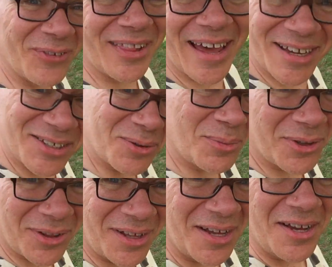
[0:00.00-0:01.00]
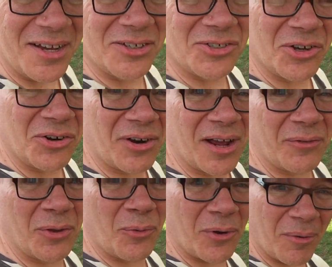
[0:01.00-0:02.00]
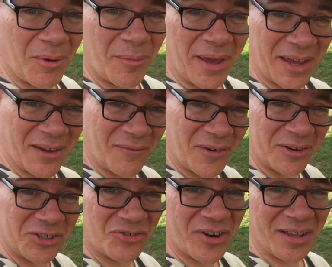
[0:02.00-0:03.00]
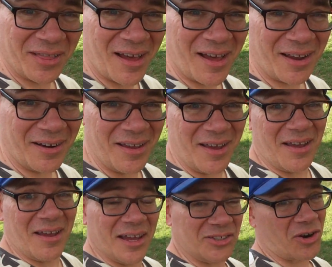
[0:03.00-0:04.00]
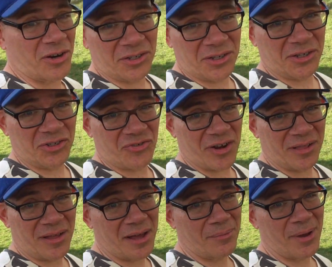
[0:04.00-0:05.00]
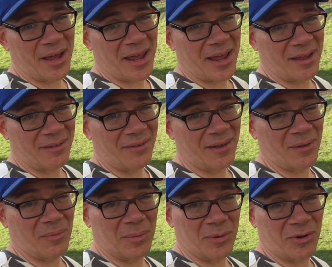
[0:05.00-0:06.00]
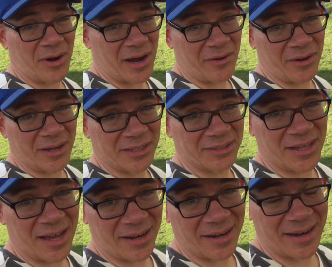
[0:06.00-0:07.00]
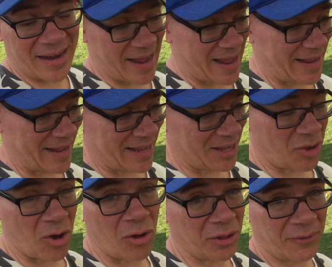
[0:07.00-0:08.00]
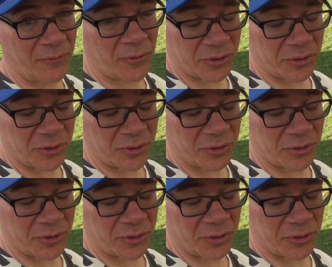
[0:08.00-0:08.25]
flexible, so you don't have to worry about making a very straight line. It's hard to dig a straight line by hand, and maybe your area is not calling